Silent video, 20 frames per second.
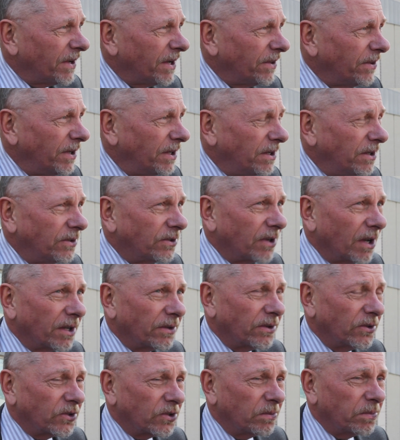I think he's
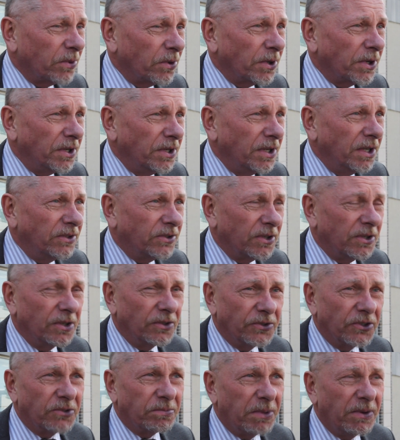got the support he needs, and
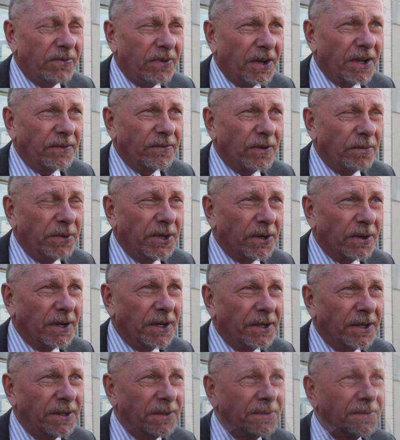he'll just be fine from here
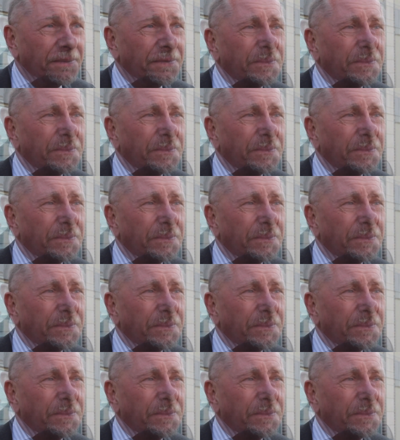on in.